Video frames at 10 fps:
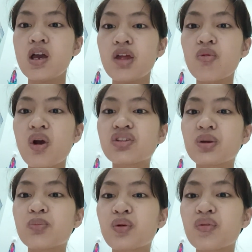If you want to
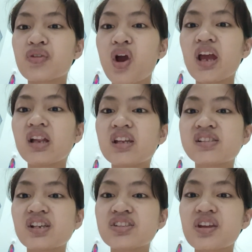improve your
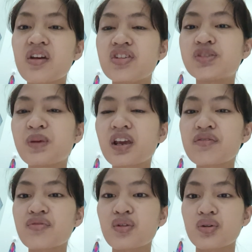English listening and
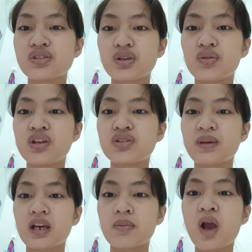speaking fluency, you need to
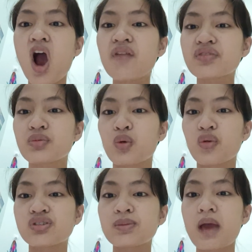become comfortable
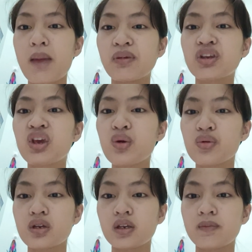with some
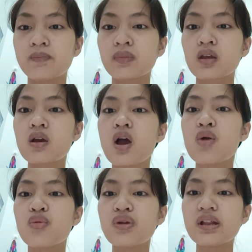ambiguity.
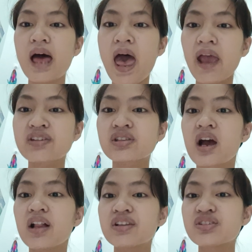
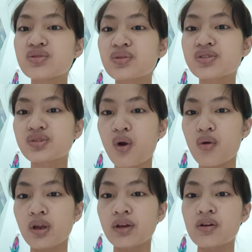Relax, listen to the
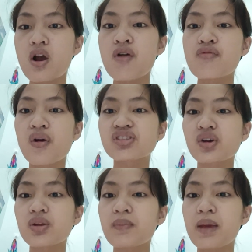story, focus
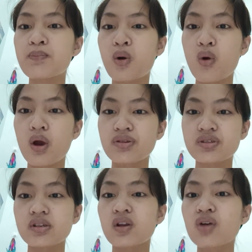on the main points,
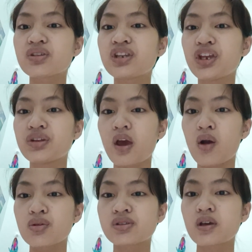not the
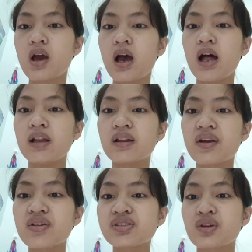details, and let
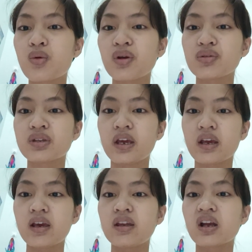us know what you
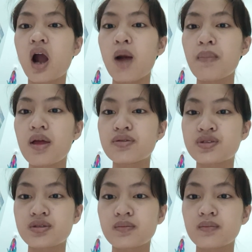think in the
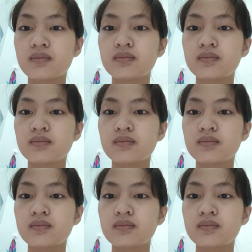comments.